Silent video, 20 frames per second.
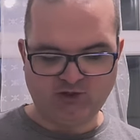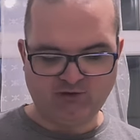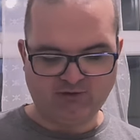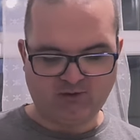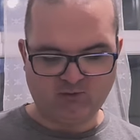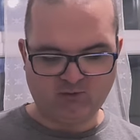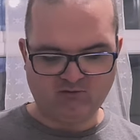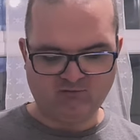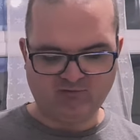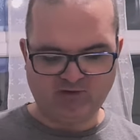I
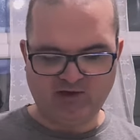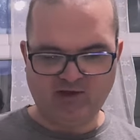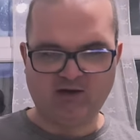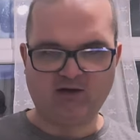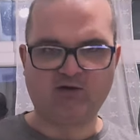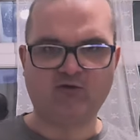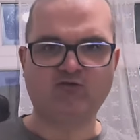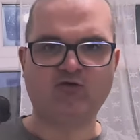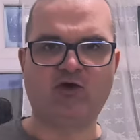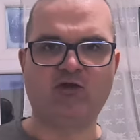would really like
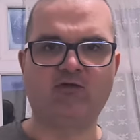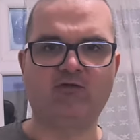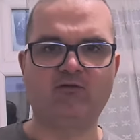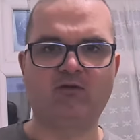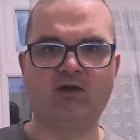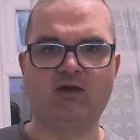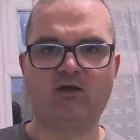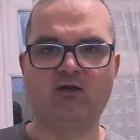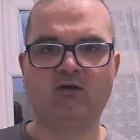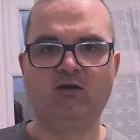to try this
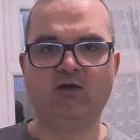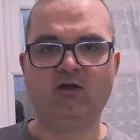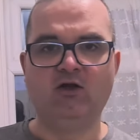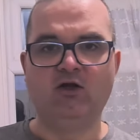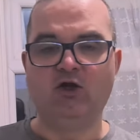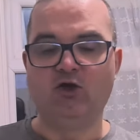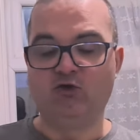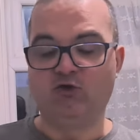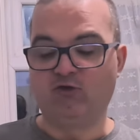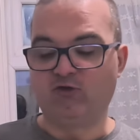like
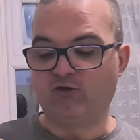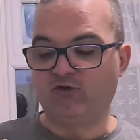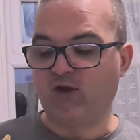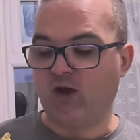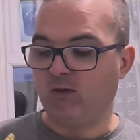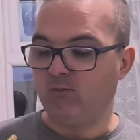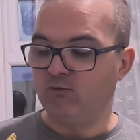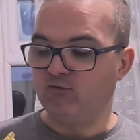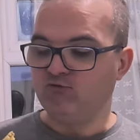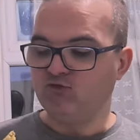another
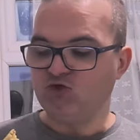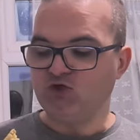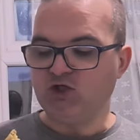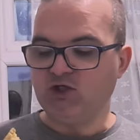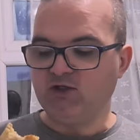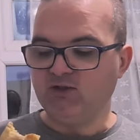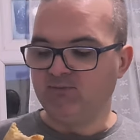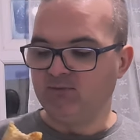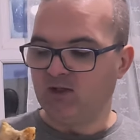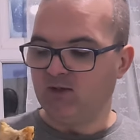type of
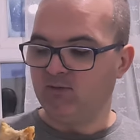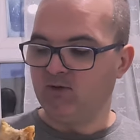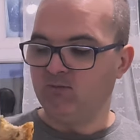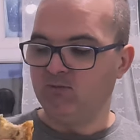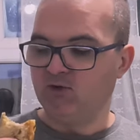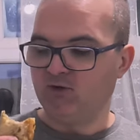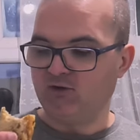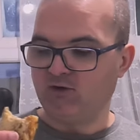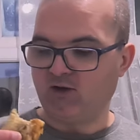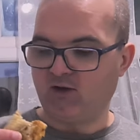cheese maybe,
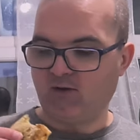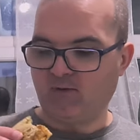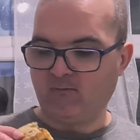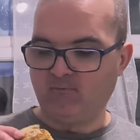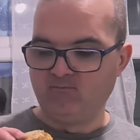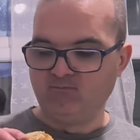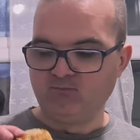but I